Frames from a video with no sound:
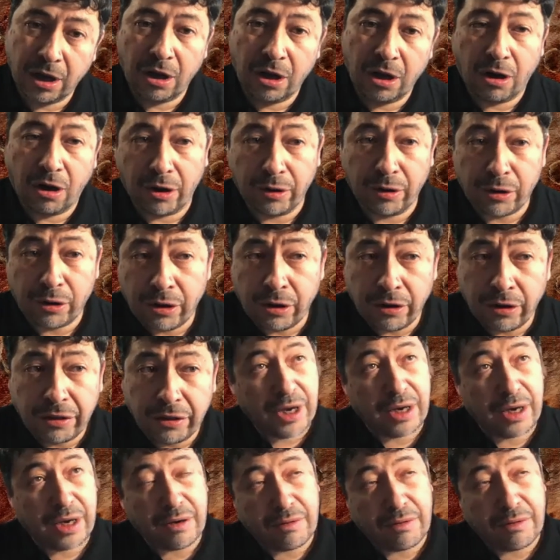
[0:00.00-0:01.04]
On Earth,
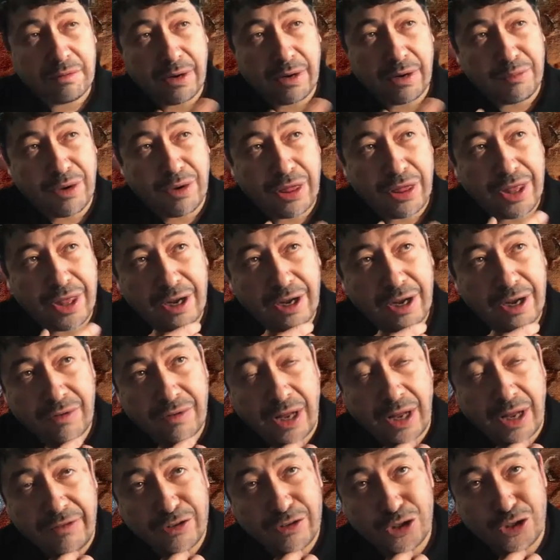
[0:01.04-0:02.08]
when we think of
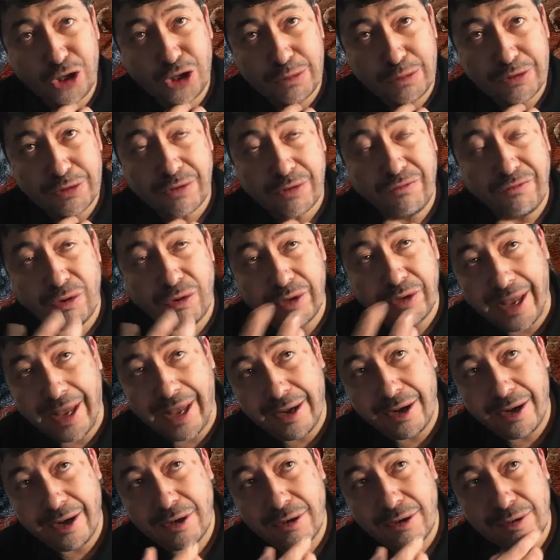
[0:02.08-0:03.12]
lava tubes on
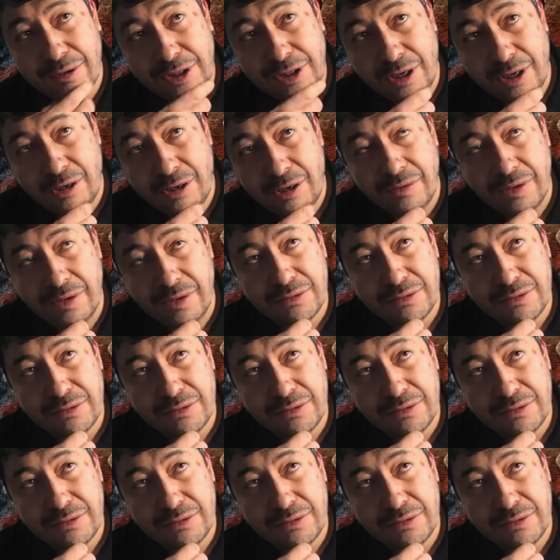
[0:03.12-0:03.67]
volcanoes and all this, I